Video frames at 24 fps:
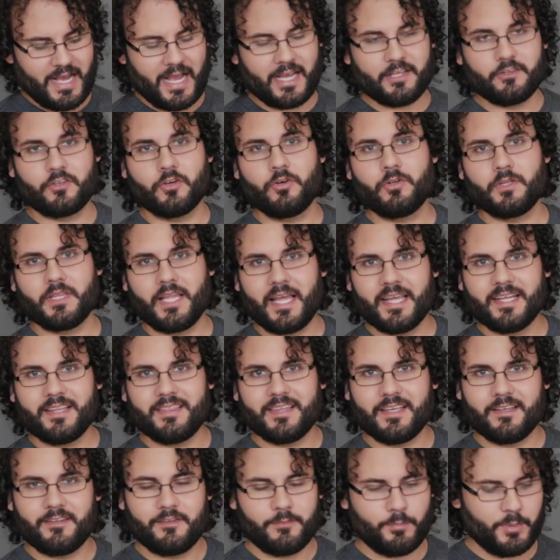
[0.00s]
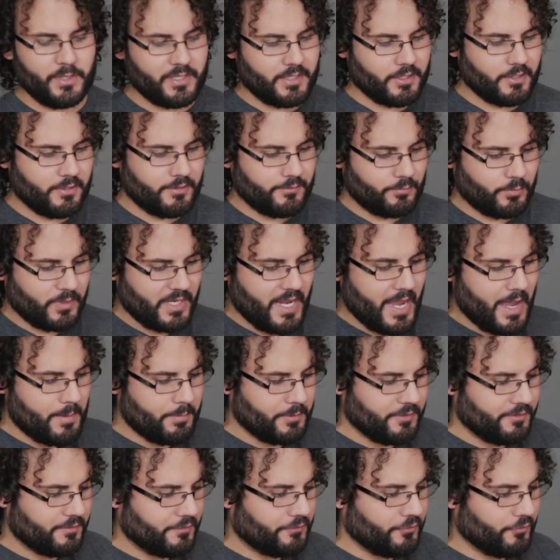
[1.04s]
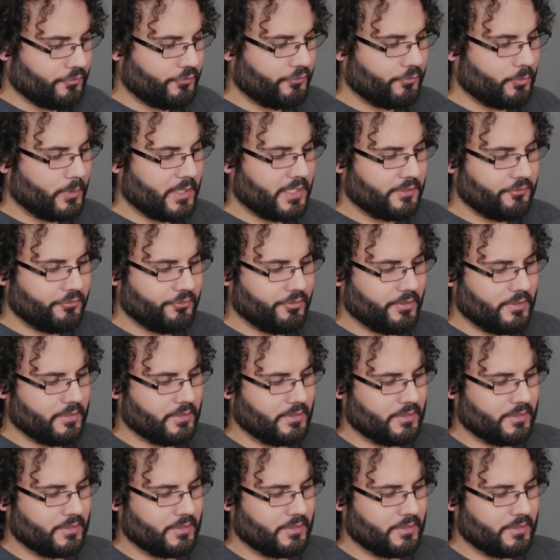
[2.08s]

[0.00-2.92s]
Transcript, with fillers: I don't like this because what happens is you switch,